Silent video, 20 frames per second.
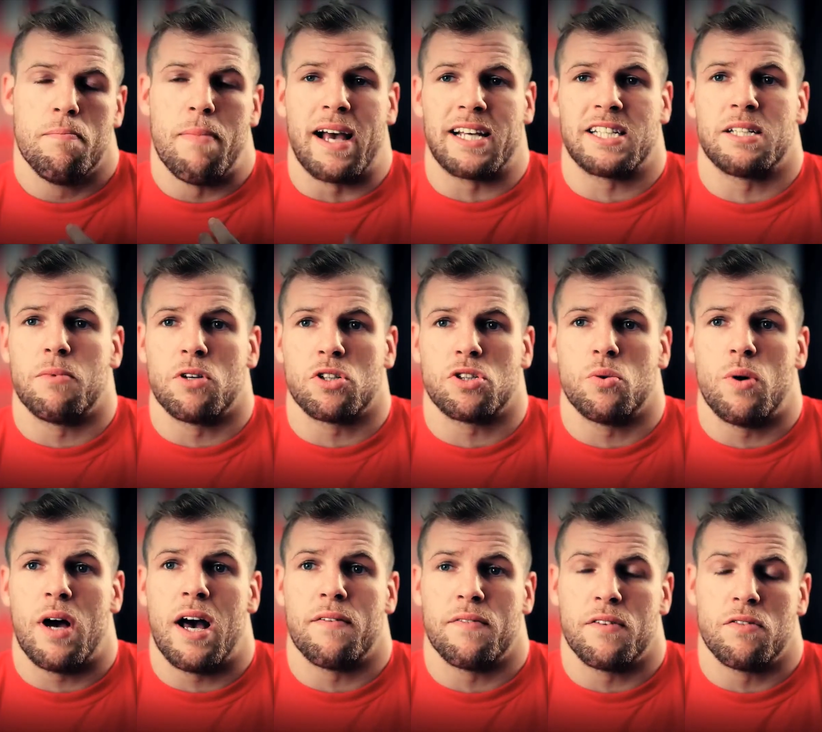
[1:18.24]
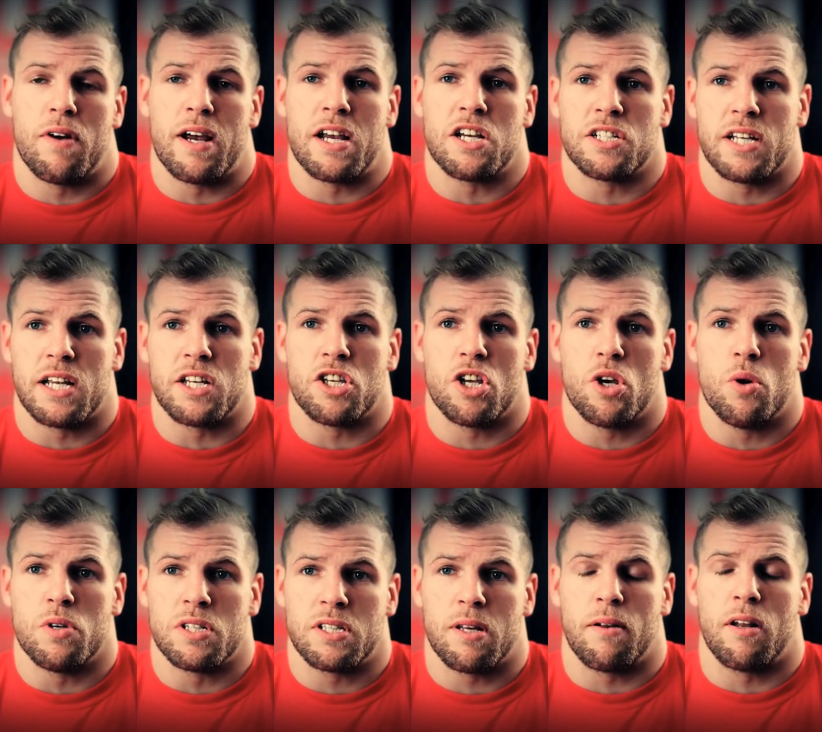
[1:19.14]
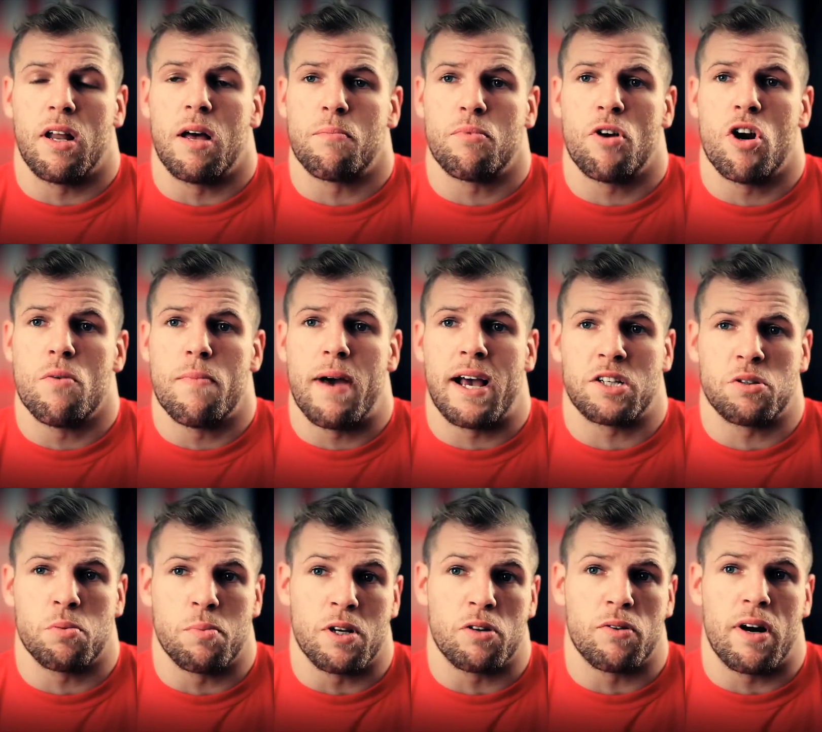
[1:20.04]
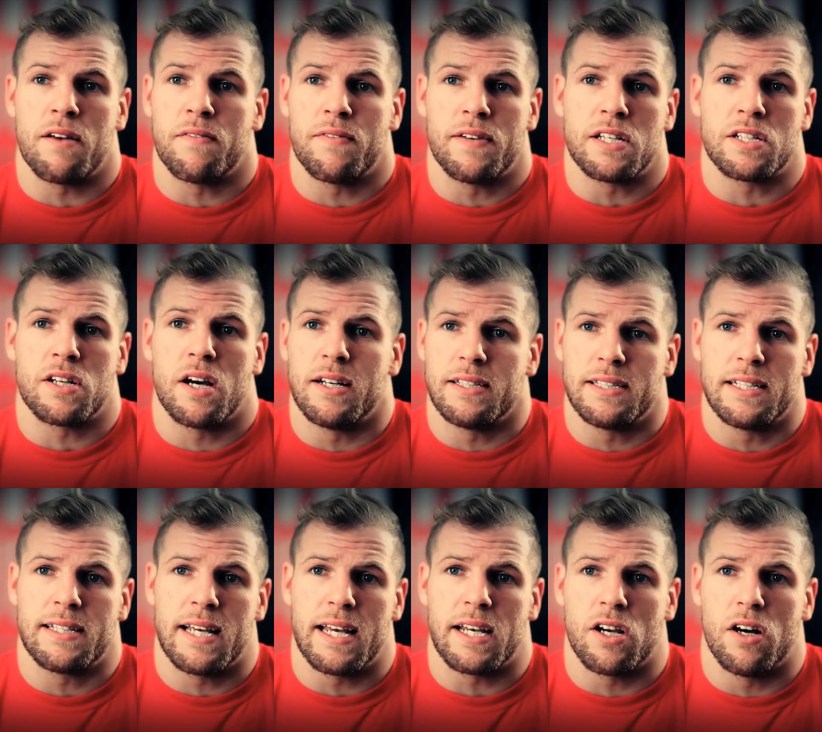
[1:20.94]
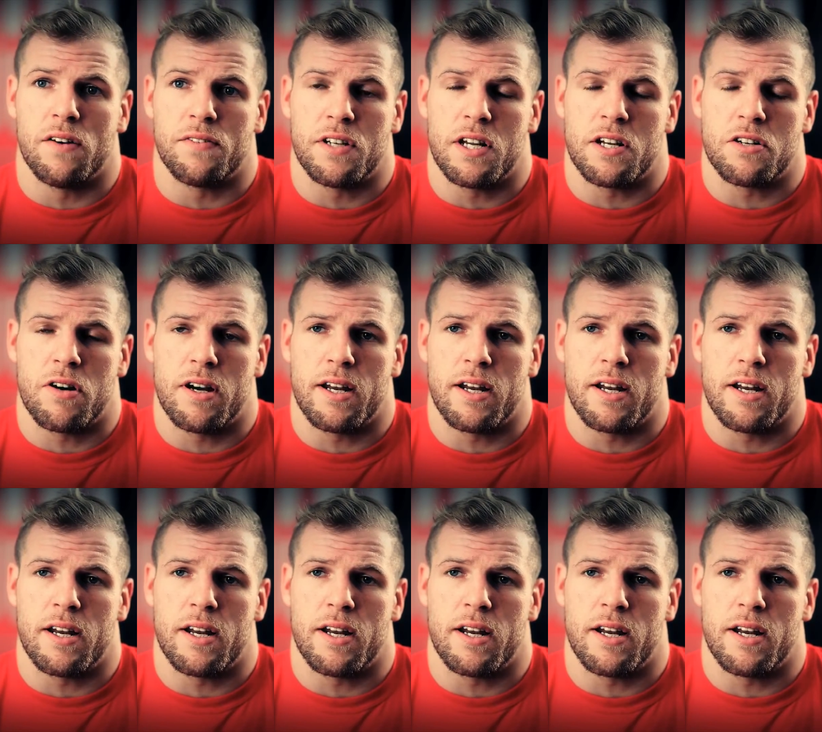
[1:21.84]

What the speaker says: Maximuscle have the range they do, and something like ProMax would be great for these guys to take after their